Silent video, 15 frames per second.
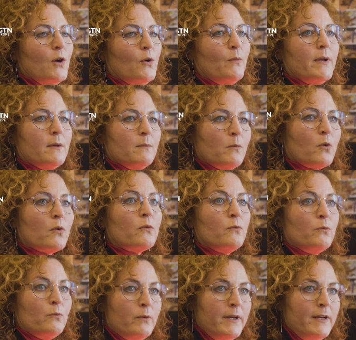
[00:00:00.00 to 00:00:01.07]
with a more
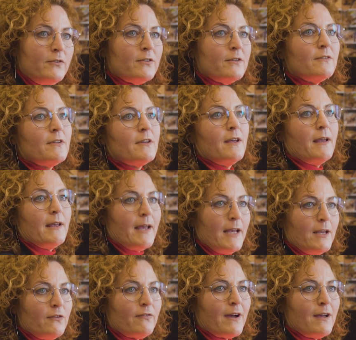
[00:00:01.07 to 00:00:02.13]
recent
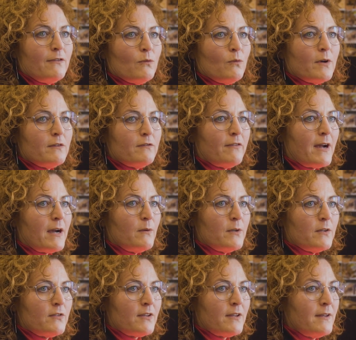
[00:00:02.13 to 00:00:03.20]
H5N1 virus.